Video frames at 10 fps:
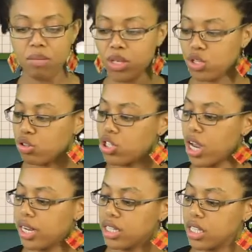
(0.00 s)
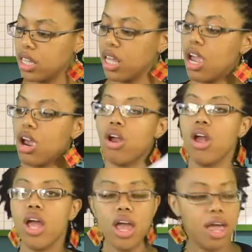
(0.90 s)
Mister Johnson
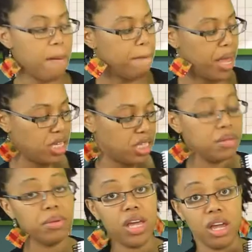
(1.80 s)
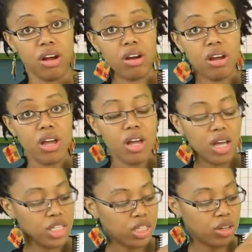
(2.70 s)
there, and paste him here.
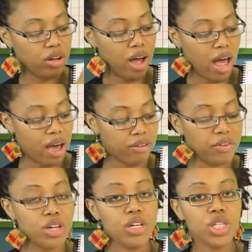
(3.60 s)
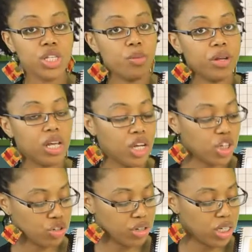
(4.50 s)
And so they'll have so many
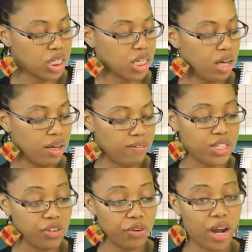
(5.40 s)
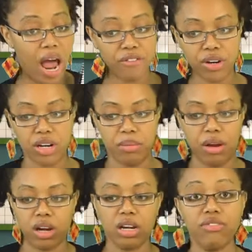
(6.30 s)
entries of different
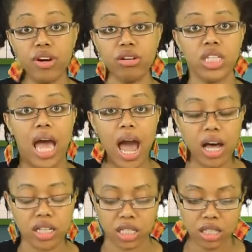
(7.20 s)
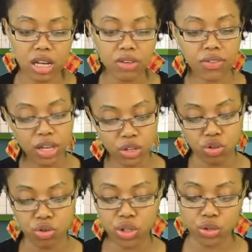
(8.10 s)
African-American firsts as the
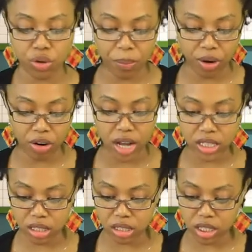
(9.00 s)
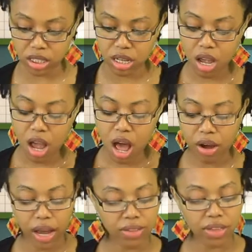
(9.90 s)
history story progresses.
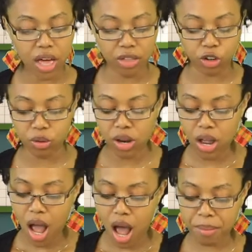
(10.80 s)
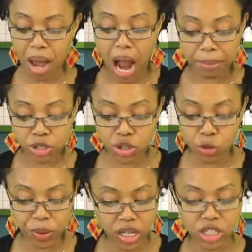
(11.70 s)
Okay, the other um,
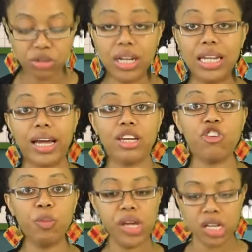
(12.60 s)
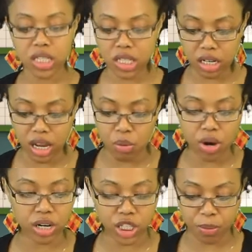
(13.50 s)
optional piece or elective piece in day
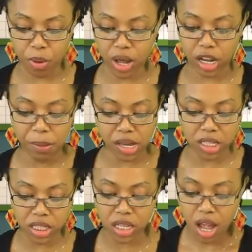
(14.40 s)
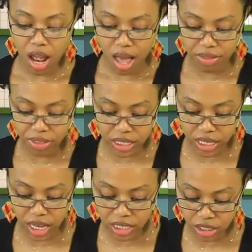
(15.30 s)
one is the poetic piece. In this
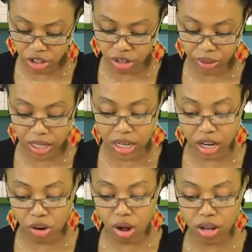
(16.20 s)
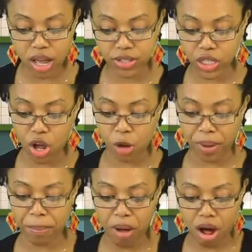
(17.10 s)
case, they're going to read A Negro Love Song
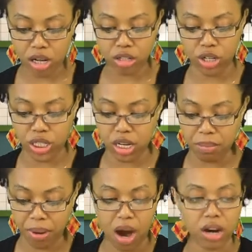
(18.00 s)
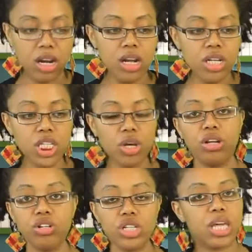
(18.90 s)
by Paul Laurence Dunbar. So
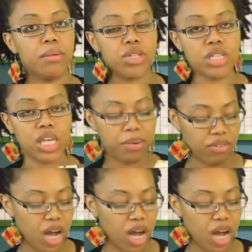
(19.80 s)
they'll just come to the table of